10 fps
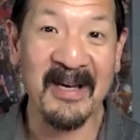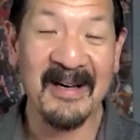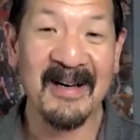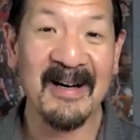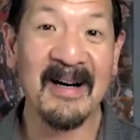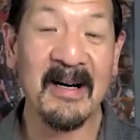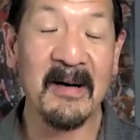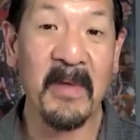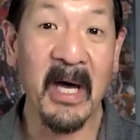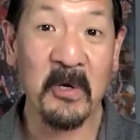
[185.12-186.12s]

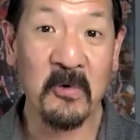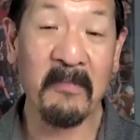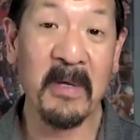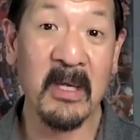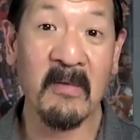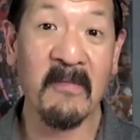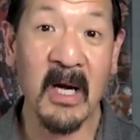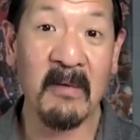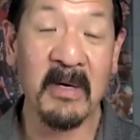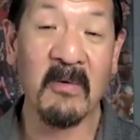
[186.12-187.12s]
I grew up in an
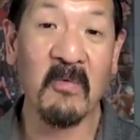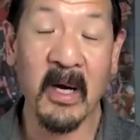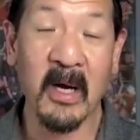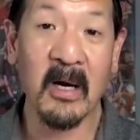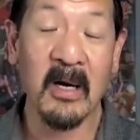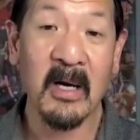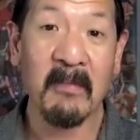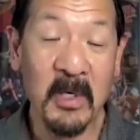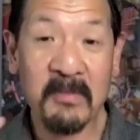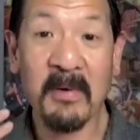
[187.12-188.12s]
environment where
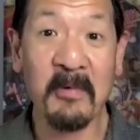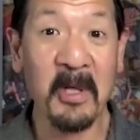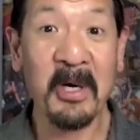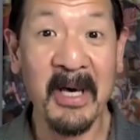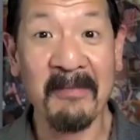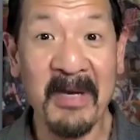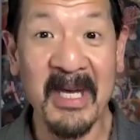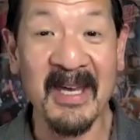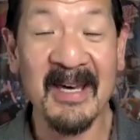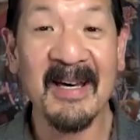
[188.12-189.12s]
most people look like
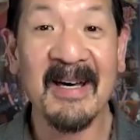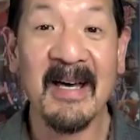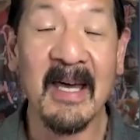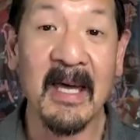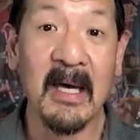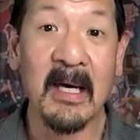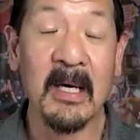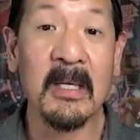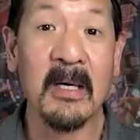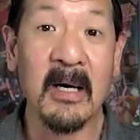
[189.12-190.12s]
me.
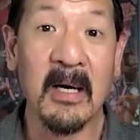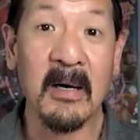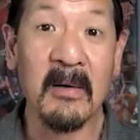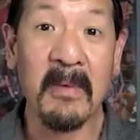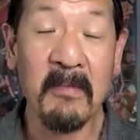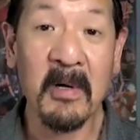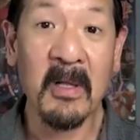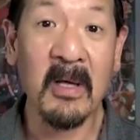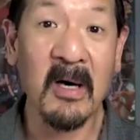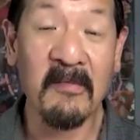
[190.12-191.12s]
And
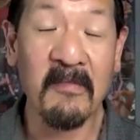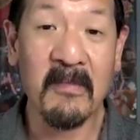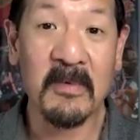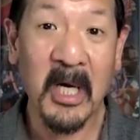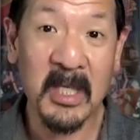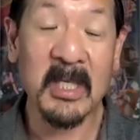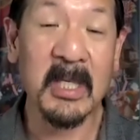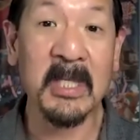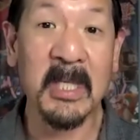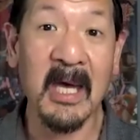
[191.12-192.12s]
people of Chinese
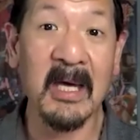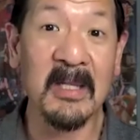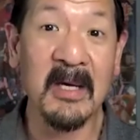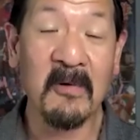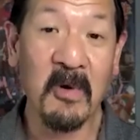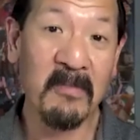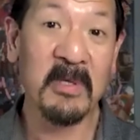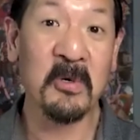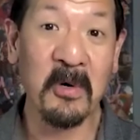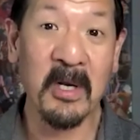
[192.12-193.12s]
descent were the
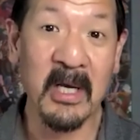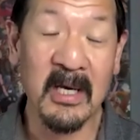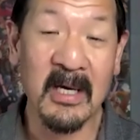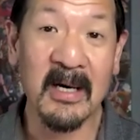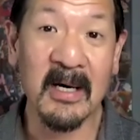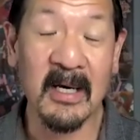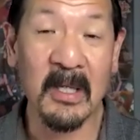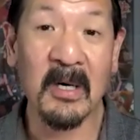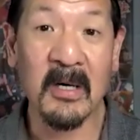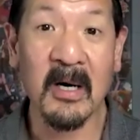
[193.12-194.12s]
majority in
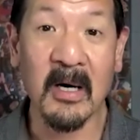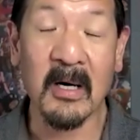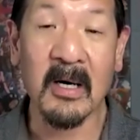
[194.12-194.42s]
Hong Kong.